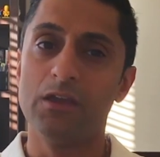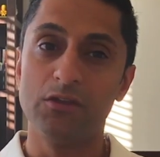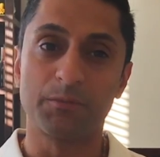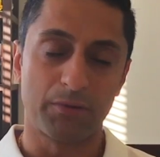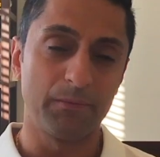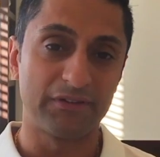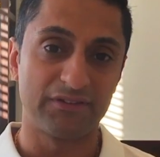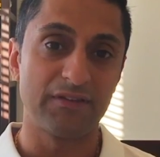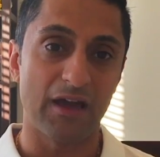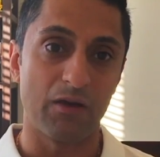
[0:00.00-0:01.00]
You could probably
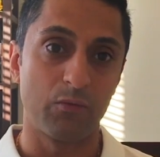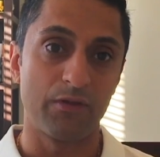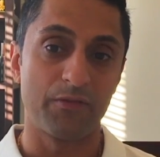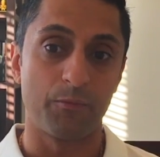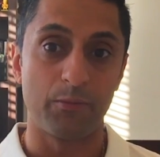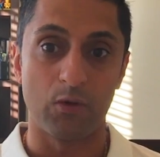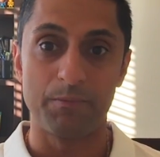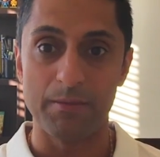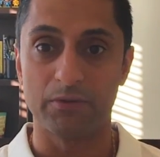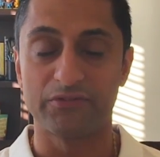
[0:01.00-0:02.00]
see that
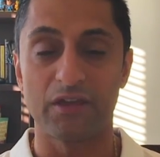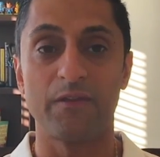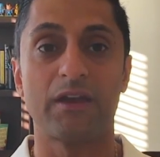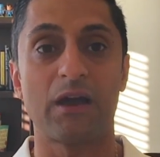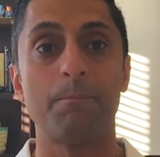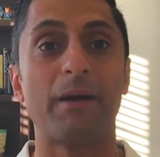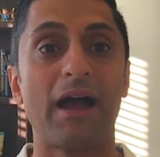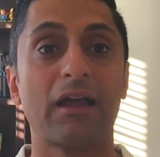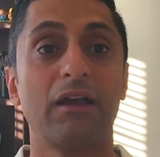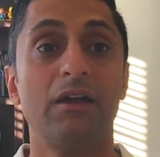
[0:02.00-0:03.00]
when people say they come
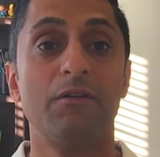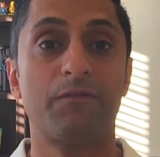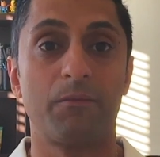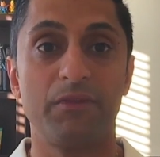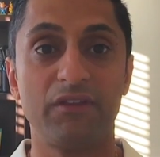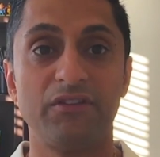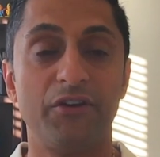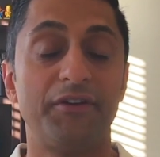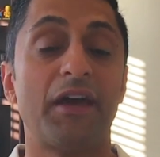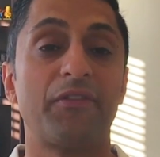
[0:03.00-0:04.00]
back from these
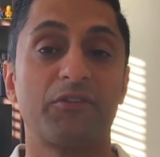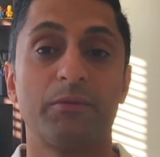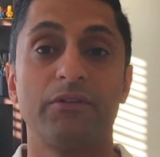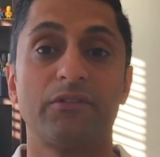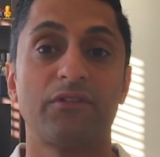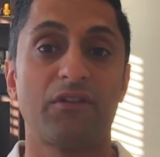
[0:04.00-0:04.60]
near-death experiences.